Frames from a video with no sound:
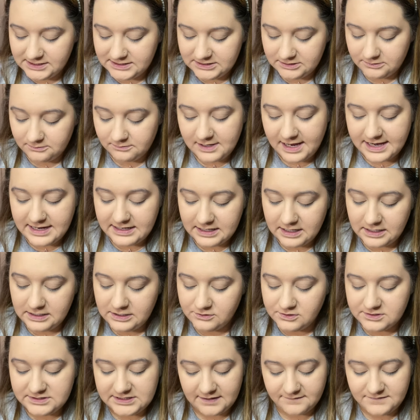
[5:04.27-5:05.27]
do like it.
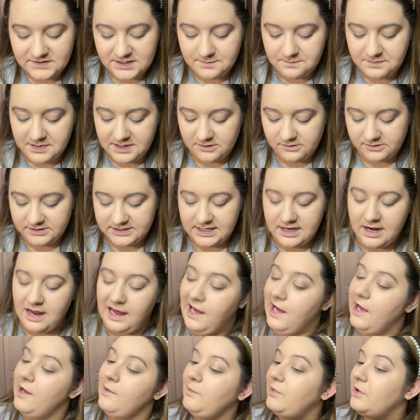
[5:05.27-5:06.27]
You just have to build it
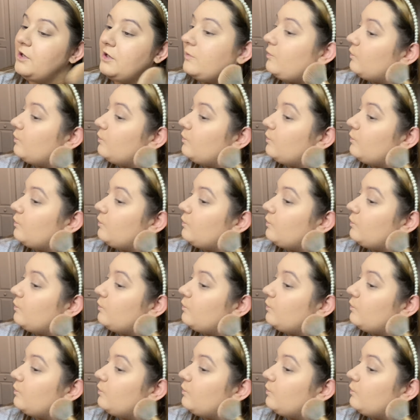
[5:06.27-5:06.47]
up